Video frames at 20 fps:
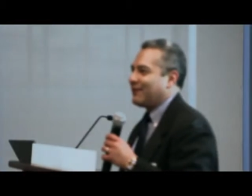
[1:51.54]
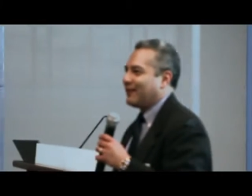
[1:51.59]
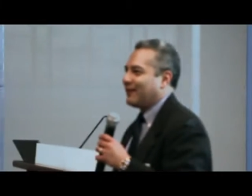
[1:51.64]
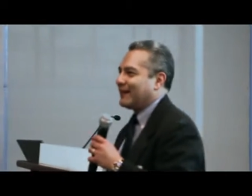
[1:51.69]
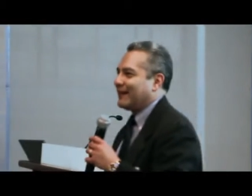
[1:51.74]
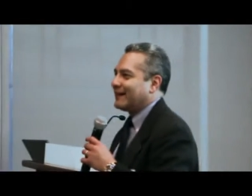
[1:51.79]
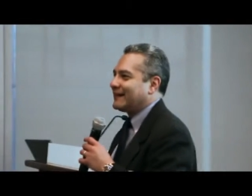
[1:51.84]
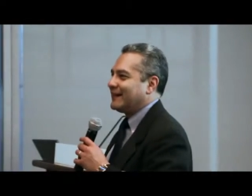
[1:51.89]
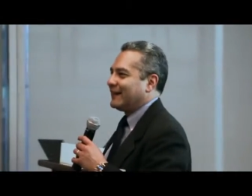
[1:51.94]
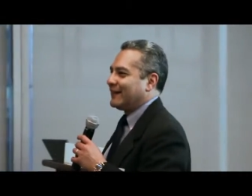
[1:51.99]

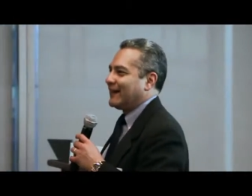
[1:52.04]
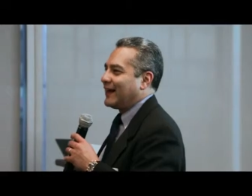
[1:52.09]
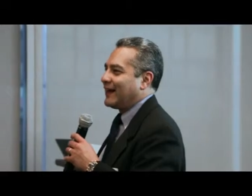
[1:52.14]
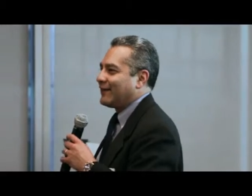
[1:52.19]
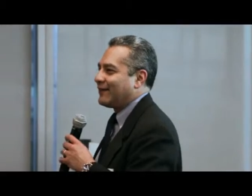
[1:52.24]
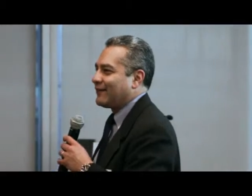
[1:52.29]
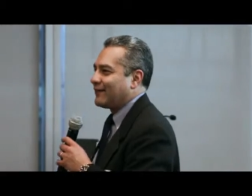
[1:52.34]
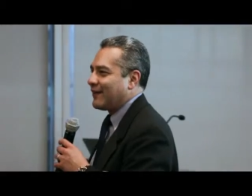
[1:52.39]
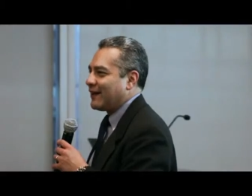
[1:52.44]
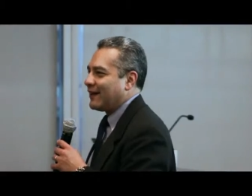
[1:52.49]
I see a
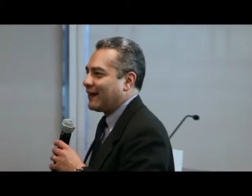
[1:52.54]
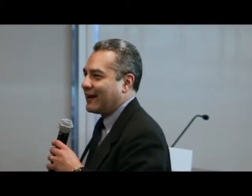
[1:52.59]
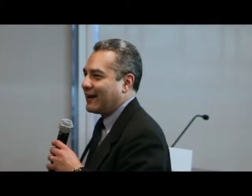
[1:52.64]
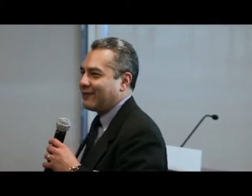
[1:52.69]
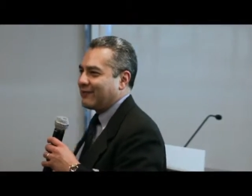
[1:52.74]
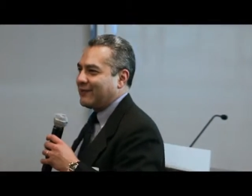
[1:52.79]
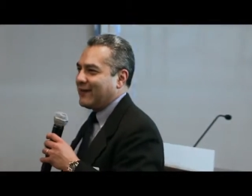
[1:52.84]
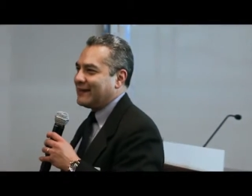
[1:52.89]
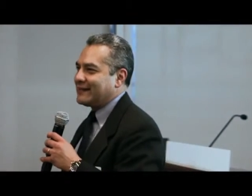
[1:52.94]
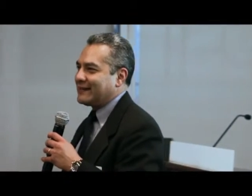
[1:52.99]
lot
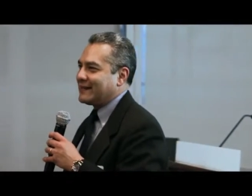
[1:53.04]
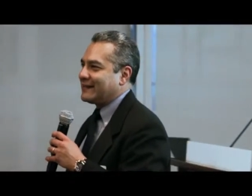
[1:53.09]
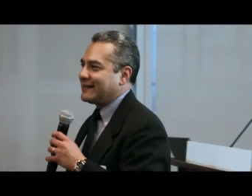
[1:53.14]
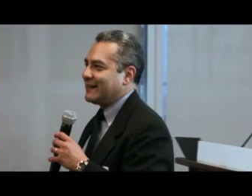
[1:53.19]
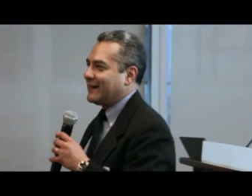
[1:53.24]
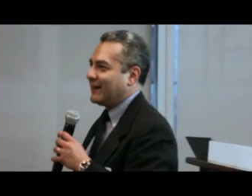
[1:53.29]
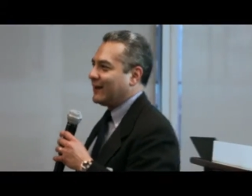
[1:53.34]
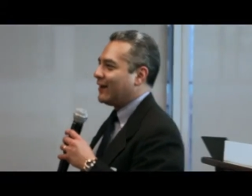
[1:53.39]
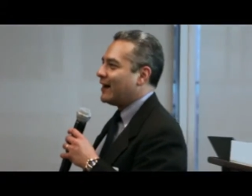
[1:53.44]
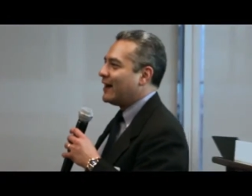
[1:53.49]
of faces
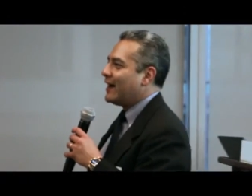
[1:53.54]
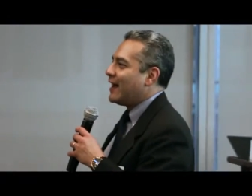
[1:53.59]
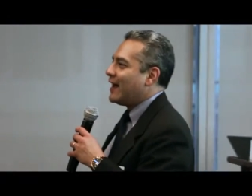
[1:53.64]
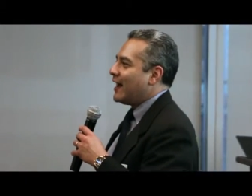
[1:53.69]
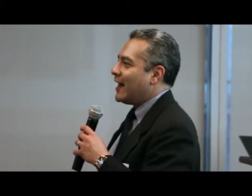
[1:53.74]
here.